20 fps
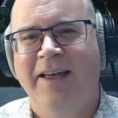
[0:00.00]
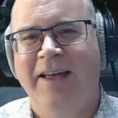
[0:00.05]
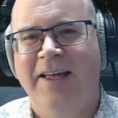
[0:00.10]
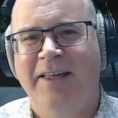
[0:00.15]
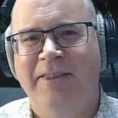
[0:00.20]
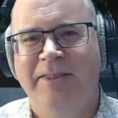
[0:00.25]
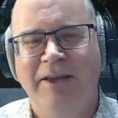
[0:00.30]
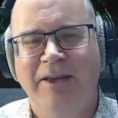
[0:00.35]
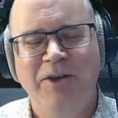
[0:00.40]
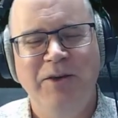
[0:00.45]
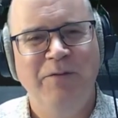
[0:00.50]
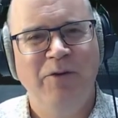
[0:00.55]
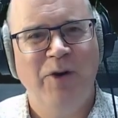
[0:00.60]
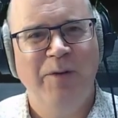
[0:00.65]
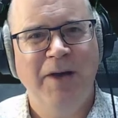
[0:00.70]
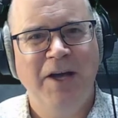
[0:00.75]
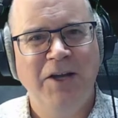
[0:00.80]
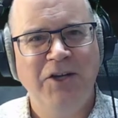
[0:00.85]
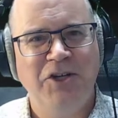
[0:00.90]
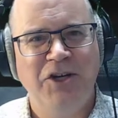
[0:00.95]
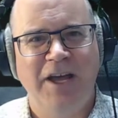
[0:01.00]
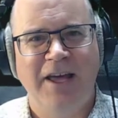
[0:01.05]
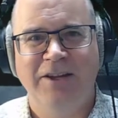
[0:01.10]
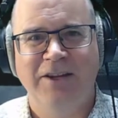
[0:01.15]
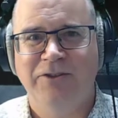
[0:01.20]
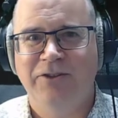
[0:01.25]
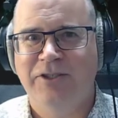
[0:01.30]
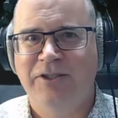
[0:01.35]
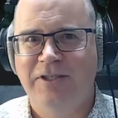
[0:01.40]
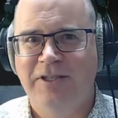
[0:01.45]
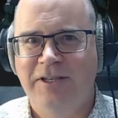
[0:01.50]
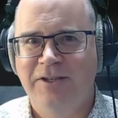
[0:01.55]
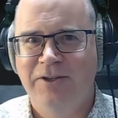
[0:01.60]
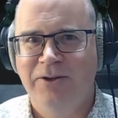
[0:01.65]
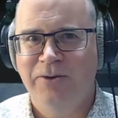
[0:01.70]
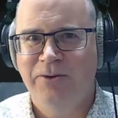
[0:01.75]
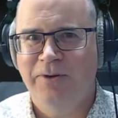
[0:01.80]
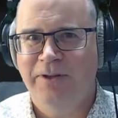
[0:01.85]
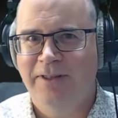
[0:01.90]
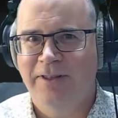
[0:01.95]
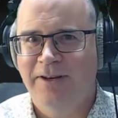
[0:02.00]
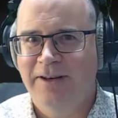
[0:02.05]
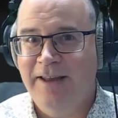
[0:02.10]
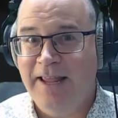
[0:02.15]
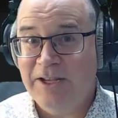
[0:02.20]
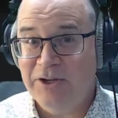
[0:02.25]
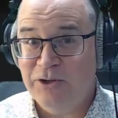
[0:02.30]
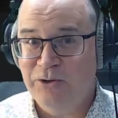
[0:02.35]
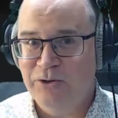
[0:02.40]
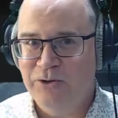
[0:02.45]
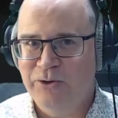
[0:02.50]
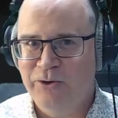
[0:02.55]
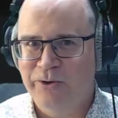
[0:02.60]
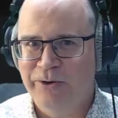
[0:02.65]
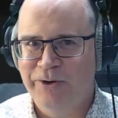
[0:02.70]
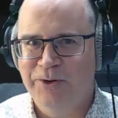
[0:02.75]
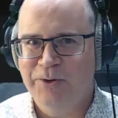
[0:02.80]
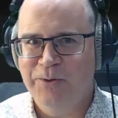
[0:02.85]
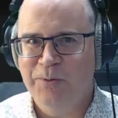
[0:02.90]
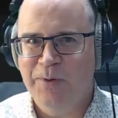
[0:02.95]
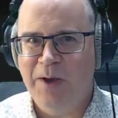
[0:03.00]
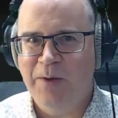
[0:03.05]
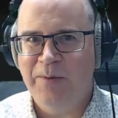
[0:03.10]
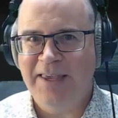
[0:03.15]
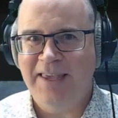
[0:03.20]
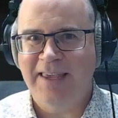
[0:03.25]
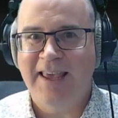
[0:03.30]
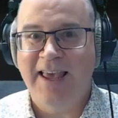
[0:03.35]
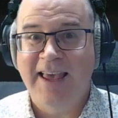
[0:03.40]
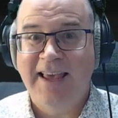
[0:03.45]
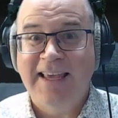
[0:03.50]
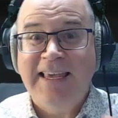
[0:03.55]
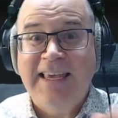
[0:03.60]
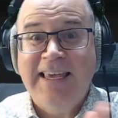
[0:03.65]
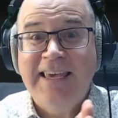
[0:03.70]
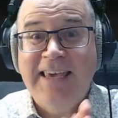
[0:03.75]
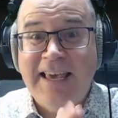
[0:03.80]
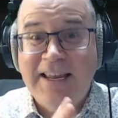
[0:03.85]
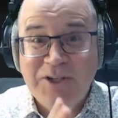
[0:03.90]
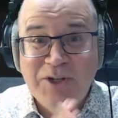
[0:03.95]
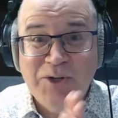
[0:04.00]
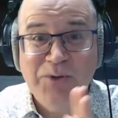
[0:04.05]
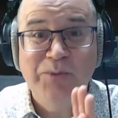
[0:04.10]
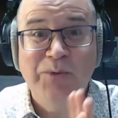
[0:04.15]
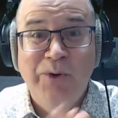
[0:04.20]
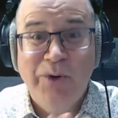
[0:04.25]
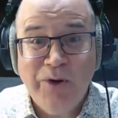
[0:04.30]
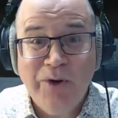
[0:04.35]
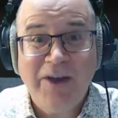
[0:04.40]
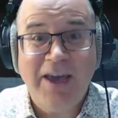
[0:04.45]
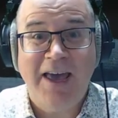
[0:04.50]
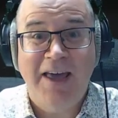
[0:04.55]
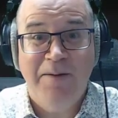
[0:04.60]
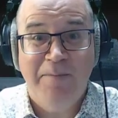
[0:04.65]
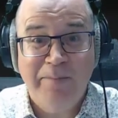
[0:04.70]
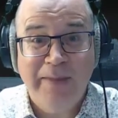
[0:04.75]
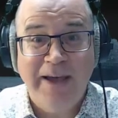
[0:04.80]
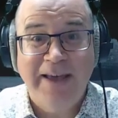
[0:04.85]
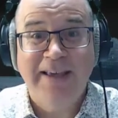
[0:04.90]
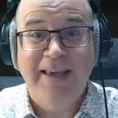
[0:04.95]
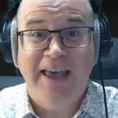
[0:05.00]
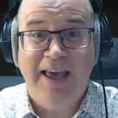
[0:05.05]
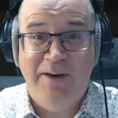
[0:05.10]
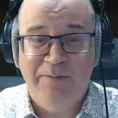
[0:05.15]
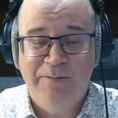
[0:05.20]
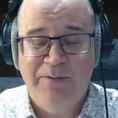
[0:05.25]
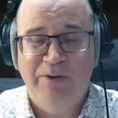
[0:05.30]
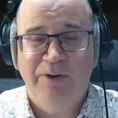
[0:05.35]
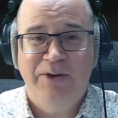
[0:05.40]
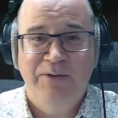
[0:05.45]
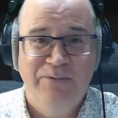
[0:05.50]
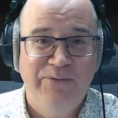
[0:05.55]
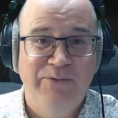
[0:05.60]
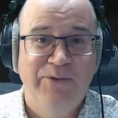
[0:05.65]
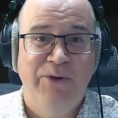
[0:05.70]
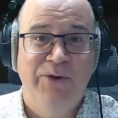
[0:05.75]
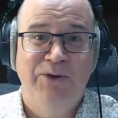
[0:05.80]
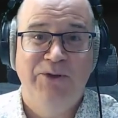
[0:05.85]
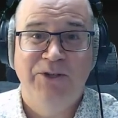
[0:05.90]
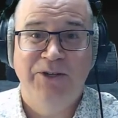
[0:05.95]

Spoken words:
Thank you very much, and I'll see you in the next tutorial where we get to work and make our very first